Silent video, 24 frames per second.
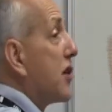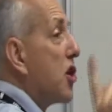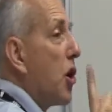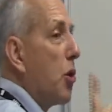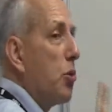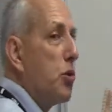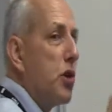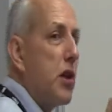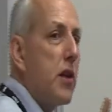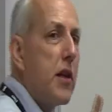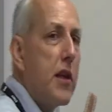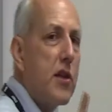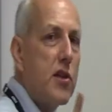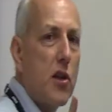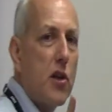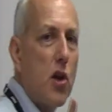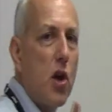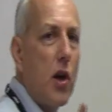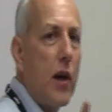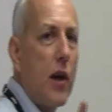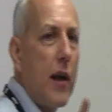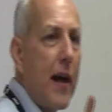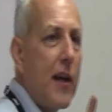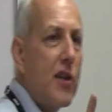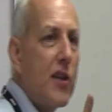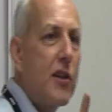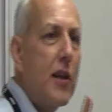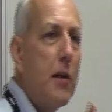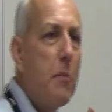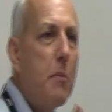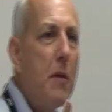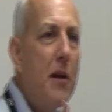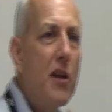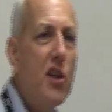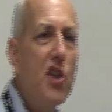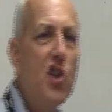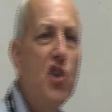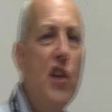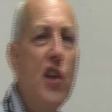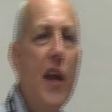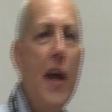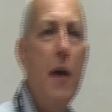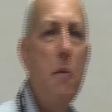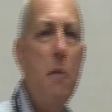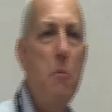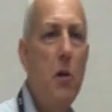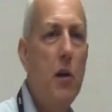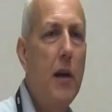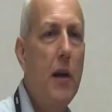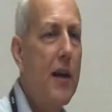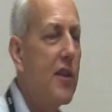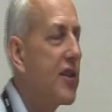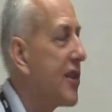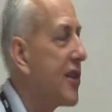told you this earlier. I made a statement. I